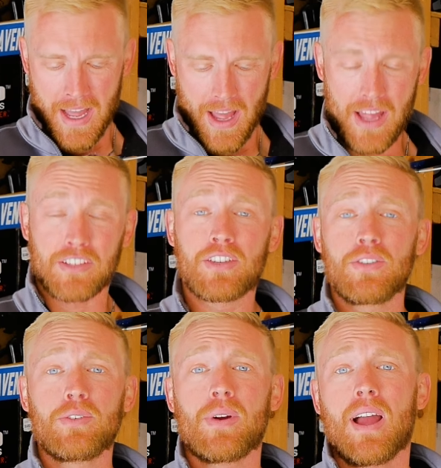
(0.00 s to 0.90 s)
And
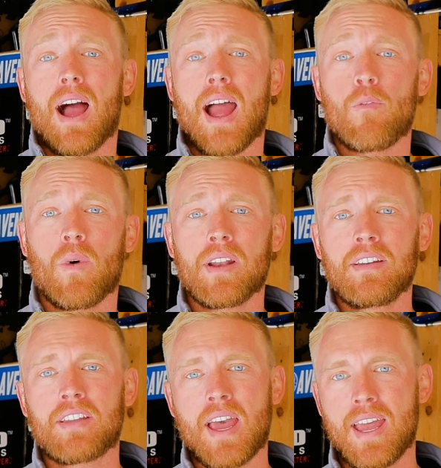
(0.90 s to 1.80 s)
two, I
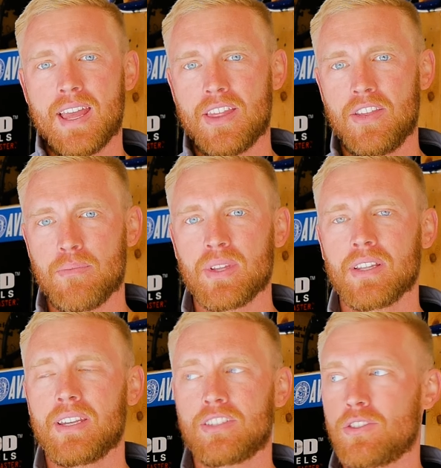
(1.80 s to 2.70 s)
wanted the
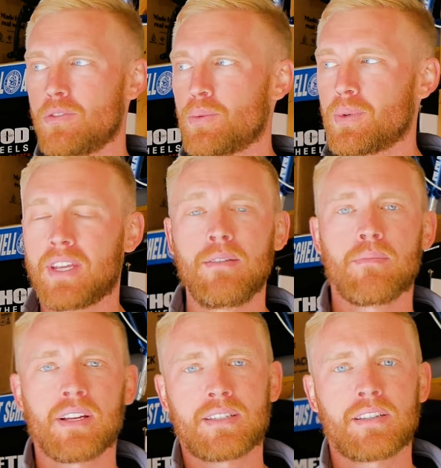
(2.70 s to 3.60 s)
ability to keep
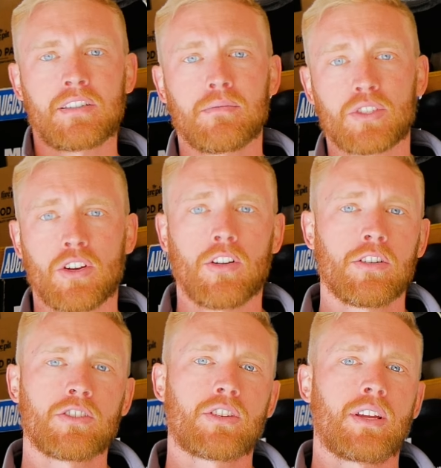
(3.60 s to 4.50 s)
my system
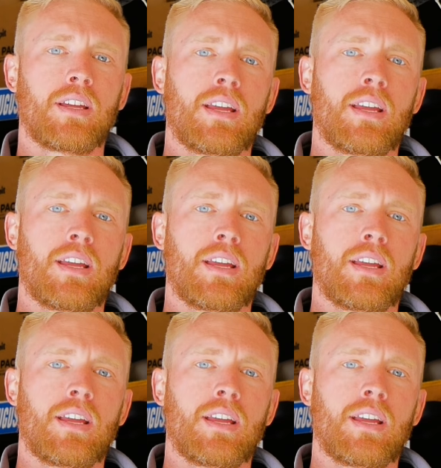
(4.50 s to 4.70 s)
charged